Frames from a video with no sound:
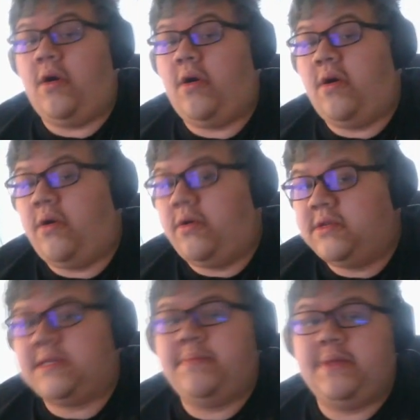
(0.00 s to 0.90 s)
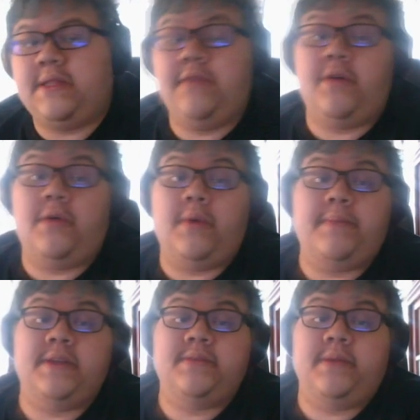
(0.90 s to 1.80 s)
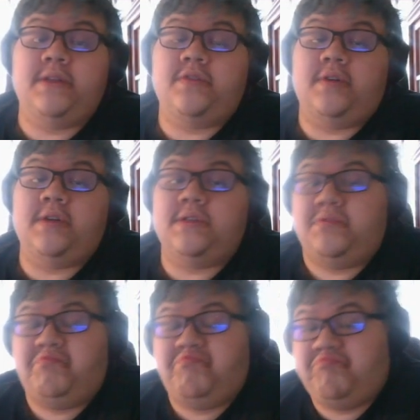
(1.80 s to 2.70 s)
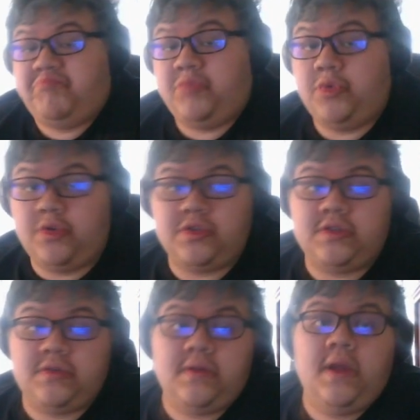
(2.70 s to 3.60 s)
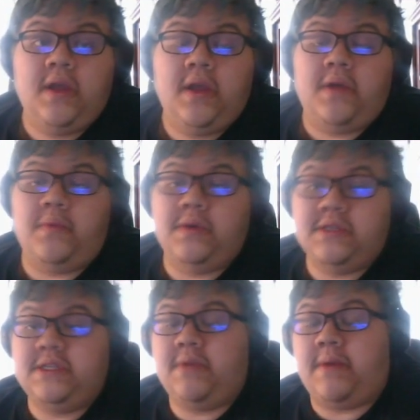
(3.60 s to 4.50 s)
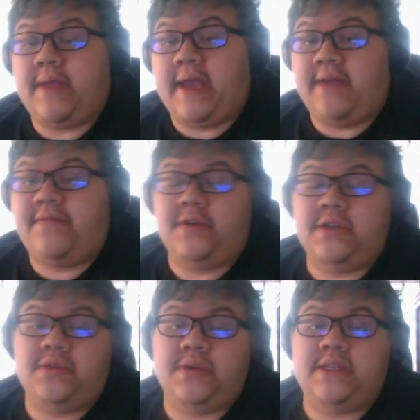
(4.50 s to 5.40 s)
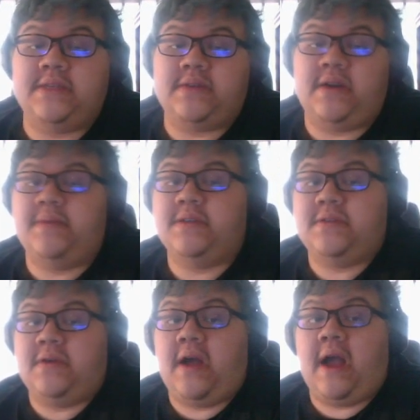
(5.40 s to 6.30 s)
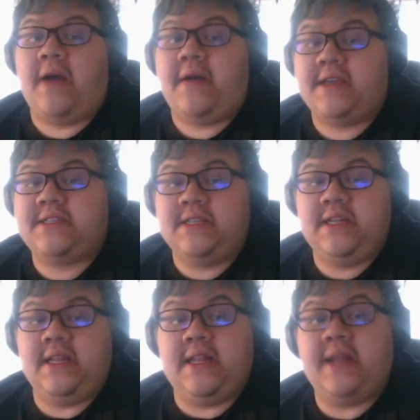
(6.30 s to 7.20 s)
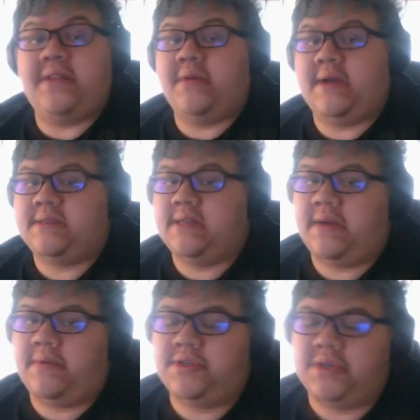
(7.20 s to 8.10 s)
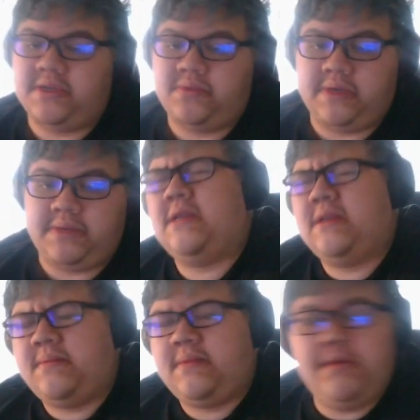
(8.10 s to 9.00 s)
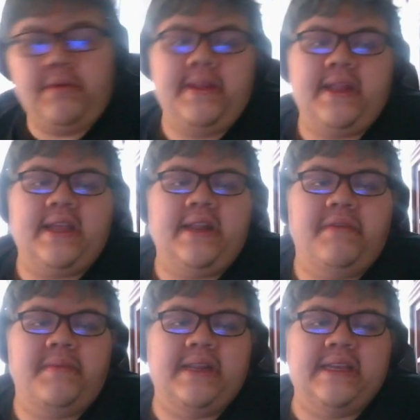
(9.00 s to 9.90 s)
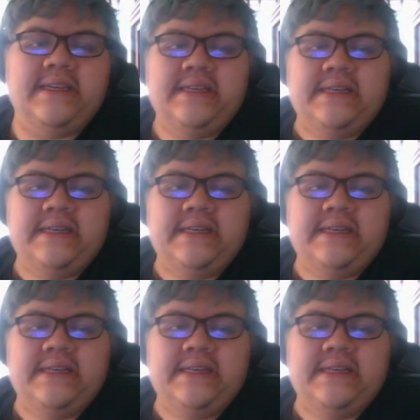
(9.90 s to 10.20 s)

Or some BT for One Punch Man the Strongest. Who knows? We'll see what we have for the 2K subscribers. I'll actually let you guys select what you guys want. Till we meet again, everybody.